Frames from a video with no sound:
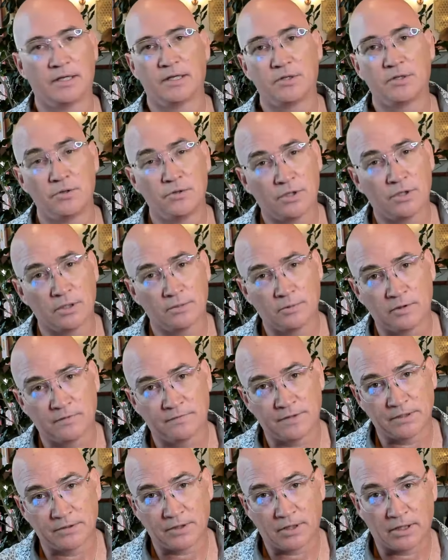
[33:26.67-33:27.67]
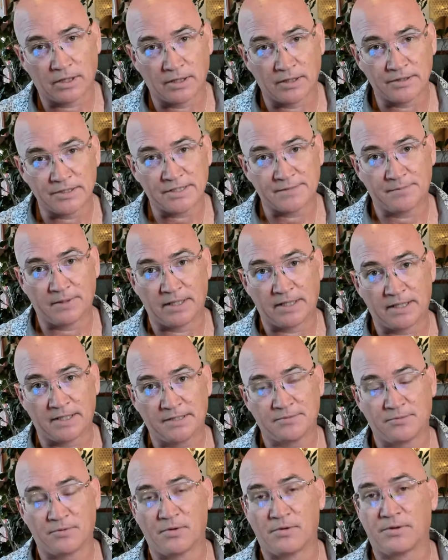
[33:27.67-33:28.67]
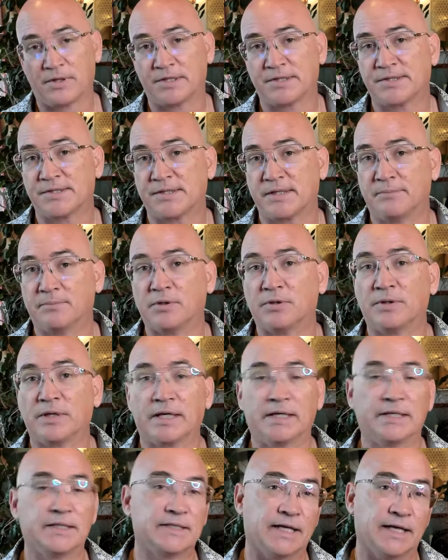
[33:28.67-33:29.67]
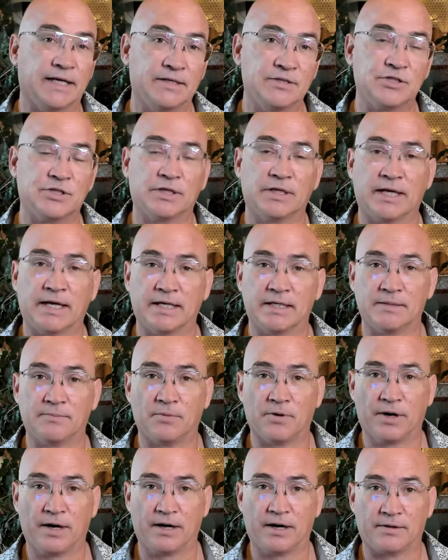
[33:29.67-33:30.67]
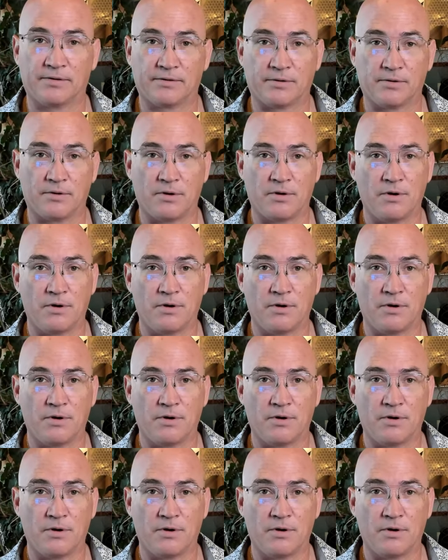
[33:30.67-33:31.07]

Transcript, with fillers: You can move into the heart space with a simple intention and a breath.